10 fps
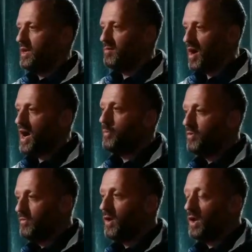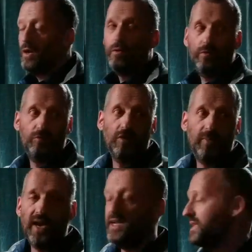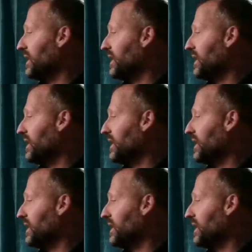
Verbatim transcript: your eye will follow through a painting.